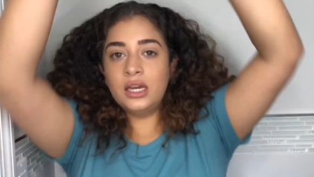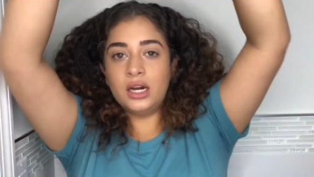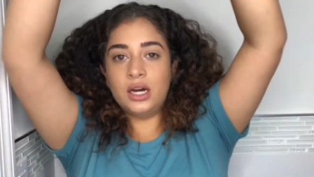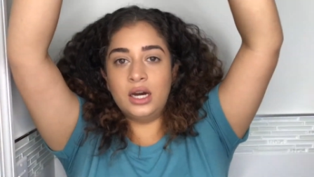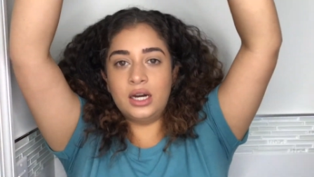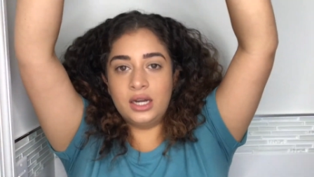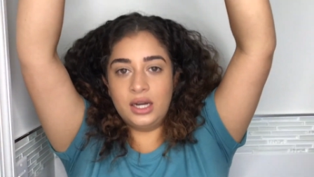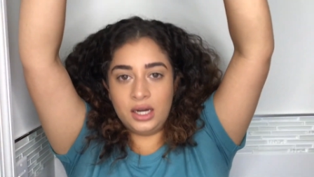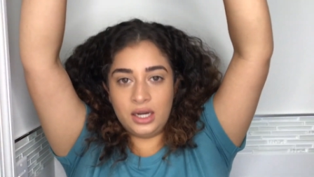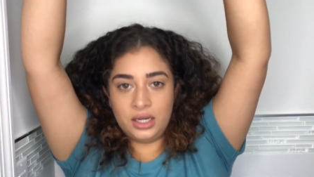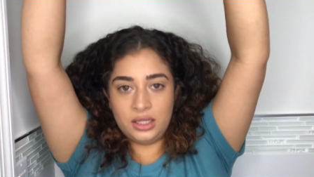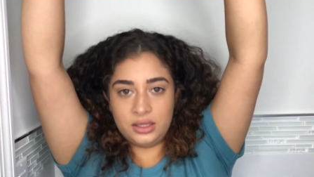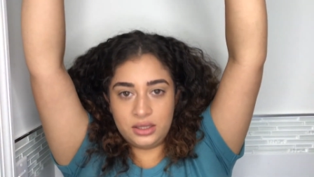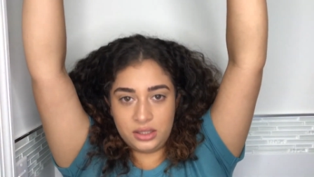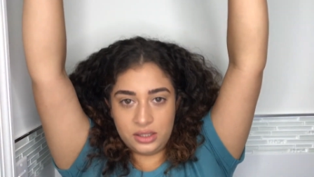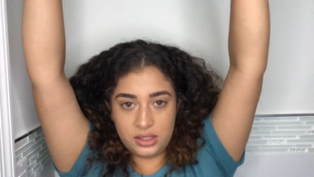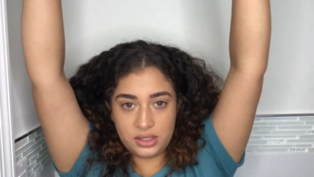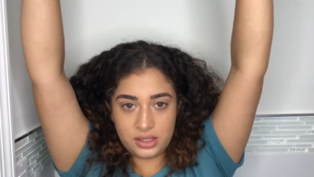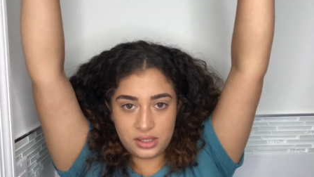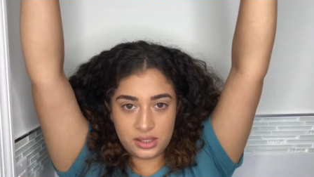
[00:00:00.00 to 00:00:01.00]
I got
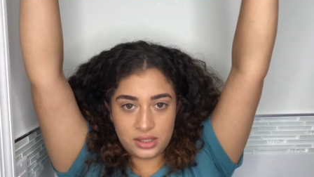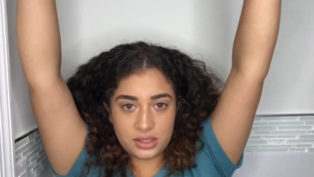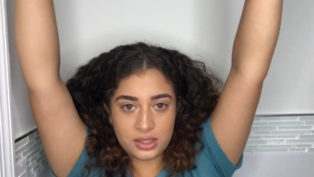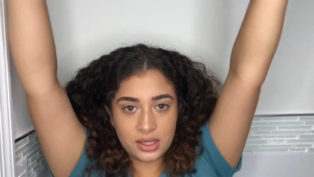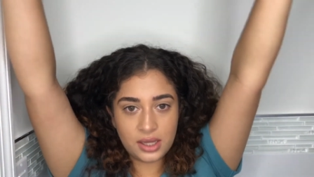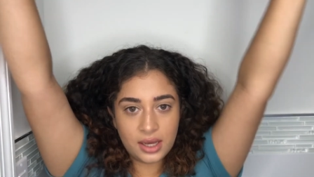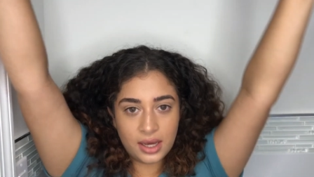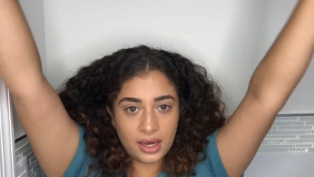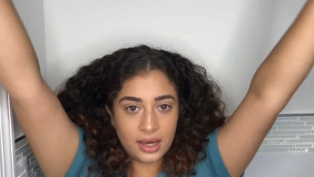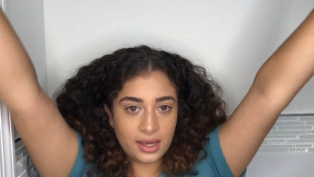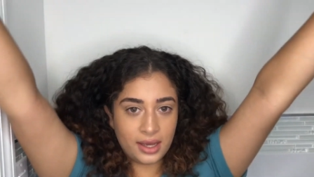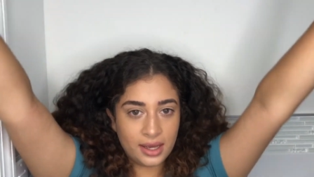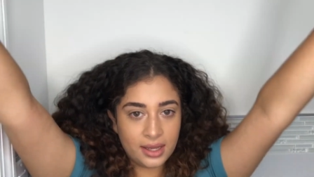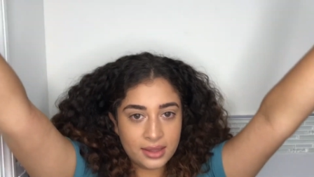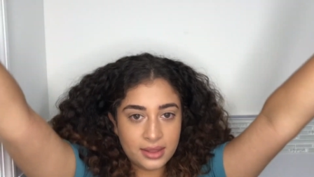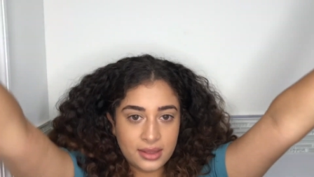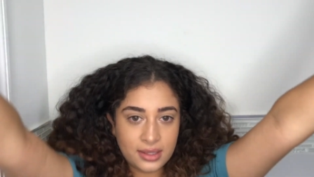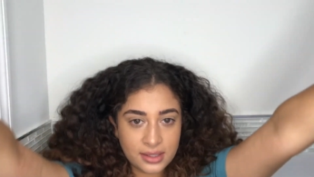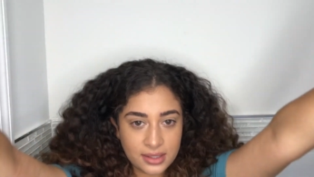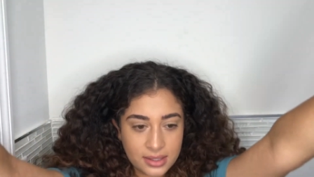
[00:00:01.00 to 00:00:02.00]
this, I
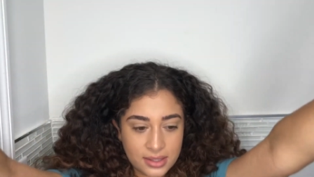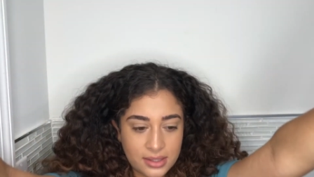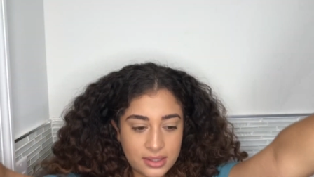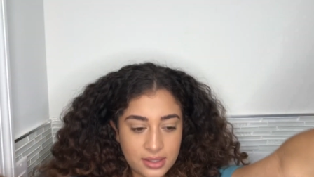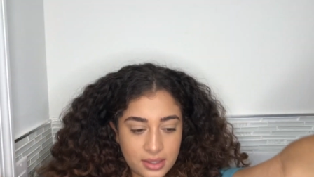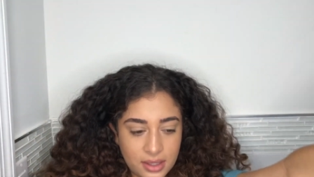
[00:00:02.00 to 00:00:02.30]
got this.